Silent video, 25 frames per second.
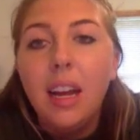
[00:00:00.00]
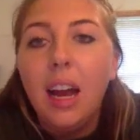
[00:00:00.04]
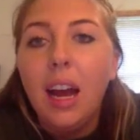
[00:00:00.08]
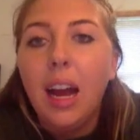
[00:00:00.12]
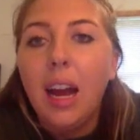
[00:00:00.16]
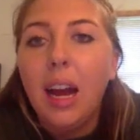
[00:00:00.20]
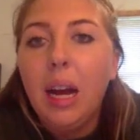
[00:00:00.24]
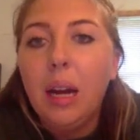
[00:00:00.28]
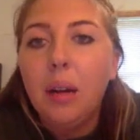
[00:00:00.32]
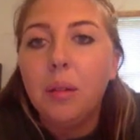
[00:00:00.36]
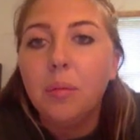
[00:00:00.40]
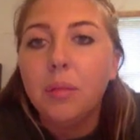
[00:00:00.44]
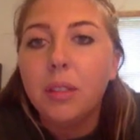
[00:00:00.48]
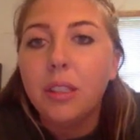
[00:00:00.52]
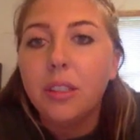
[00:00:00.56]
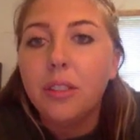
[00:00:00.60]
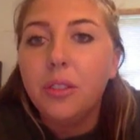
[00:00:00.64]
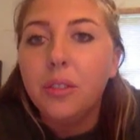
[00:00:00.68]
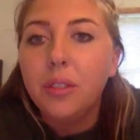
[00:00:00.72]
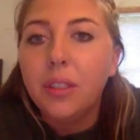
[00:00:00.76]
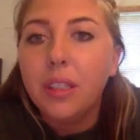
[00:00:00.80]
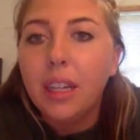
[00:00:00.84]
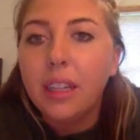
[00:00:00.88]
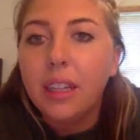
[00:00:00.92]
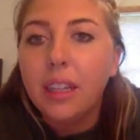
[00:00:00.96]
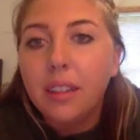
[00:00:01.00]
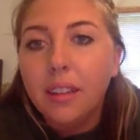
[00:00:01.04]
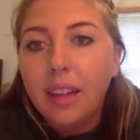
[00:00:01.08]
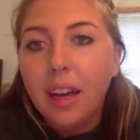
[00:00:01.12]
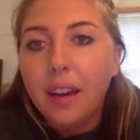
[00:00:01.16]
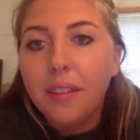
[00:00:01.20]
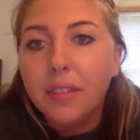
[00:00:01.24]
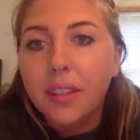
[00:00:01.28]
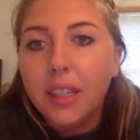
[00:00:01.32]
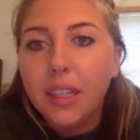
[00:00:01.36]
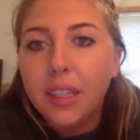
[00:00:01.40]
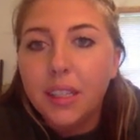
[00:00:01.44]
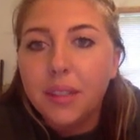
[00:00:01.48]
the student on the
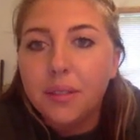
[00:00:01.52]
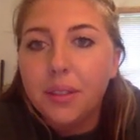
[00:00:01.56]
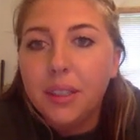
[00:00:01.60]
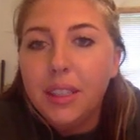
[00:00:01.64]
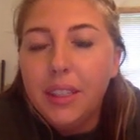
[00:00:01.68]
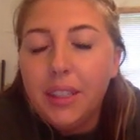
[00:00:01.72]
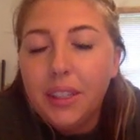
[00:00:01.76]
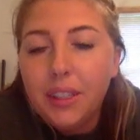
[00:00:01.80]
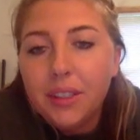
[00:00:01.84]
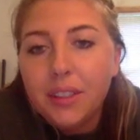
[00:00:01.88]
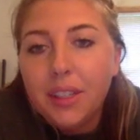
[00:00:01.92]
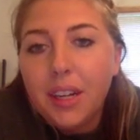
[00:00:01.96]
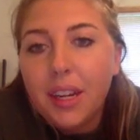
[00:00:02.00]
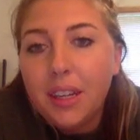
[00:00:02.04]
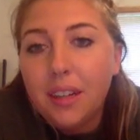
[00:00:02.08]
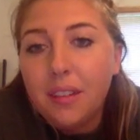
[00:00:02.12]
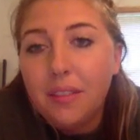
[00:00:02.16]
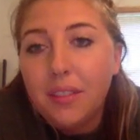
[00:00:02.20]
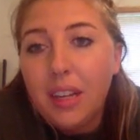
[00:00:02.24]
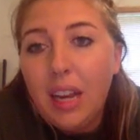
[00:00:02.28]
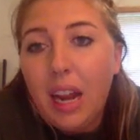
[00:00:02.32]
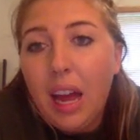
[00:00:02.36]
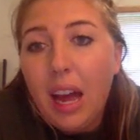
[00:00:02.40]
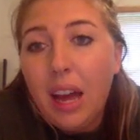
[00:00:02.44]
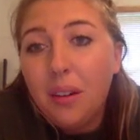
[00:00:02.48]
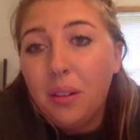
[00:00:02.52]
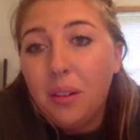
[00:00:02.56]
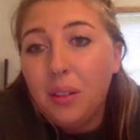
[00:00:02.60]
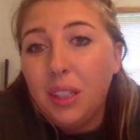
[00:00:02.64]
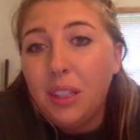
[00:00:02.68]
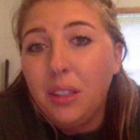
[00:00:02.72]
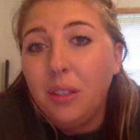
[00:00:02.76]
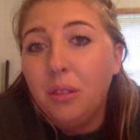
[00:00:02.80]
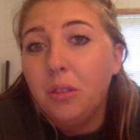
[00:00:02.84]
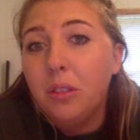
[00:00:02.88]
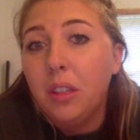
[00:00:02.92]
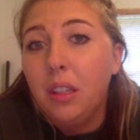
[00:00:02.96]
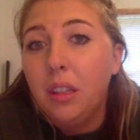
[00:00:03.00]
left getting really creative and not only
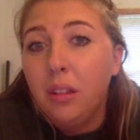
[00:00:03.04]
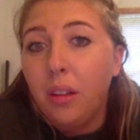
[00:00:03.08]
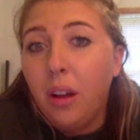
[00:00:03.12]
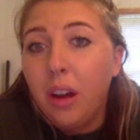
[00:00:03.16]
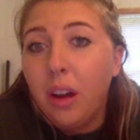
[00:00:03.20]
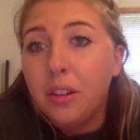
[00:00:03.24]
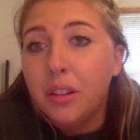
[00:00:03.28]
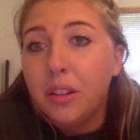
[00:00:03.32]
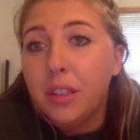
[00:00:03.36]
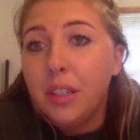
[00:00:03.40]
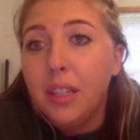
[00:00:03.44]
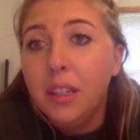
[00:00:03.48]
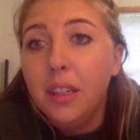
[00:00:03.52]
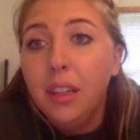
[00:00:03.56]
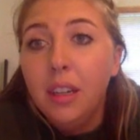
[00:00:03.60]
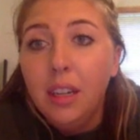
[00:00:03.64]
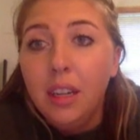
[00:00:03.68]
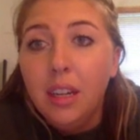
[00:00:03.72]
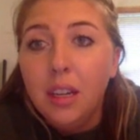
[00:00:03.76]
using laundry,